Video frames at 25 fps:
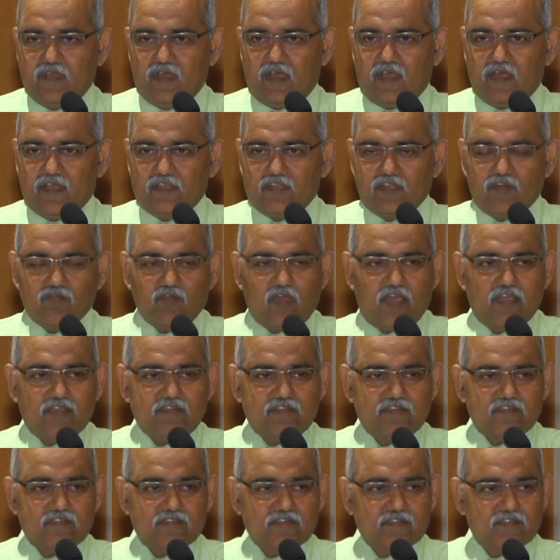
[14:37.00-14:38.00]

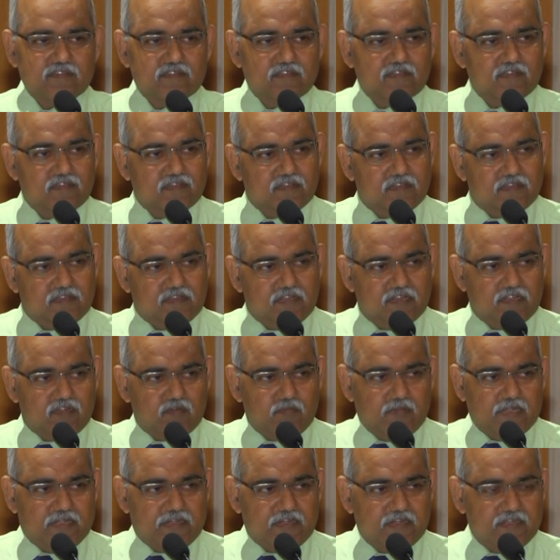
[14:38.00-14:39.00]
Otherwise, it
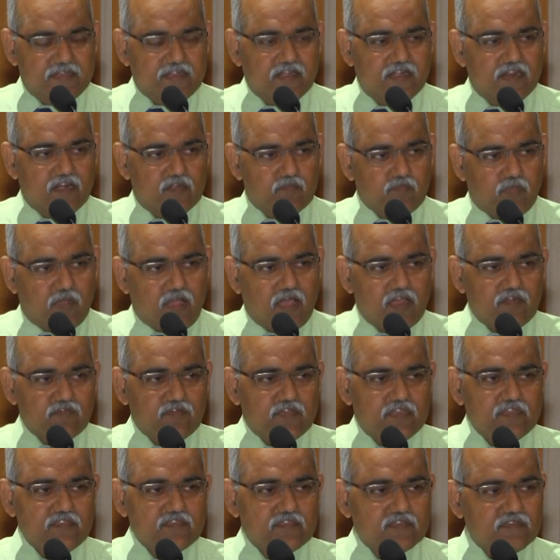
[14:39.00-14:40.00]
will be treated at par
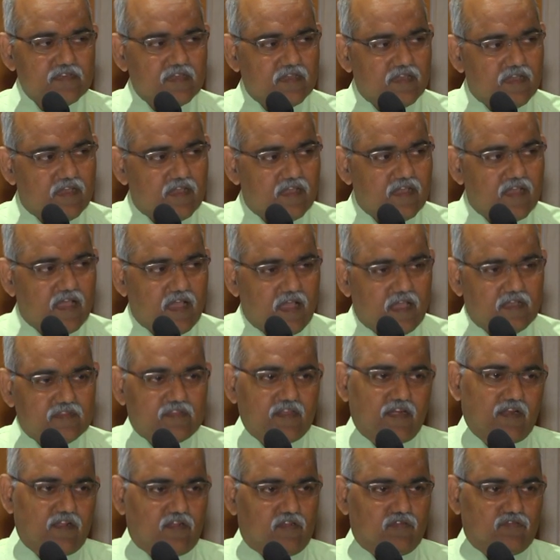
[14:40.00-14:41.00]
with
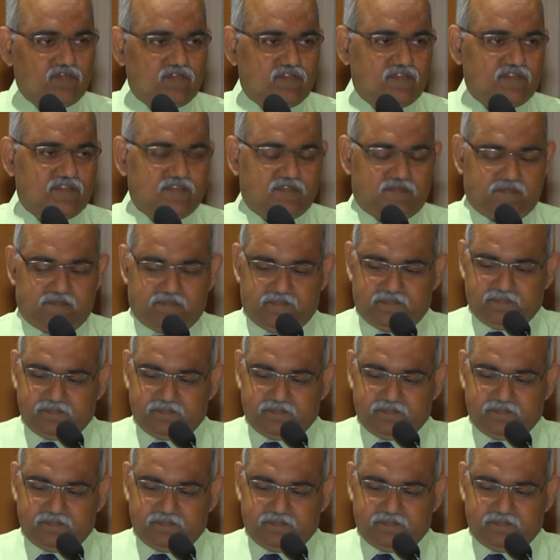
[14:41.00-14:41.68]
other accounts.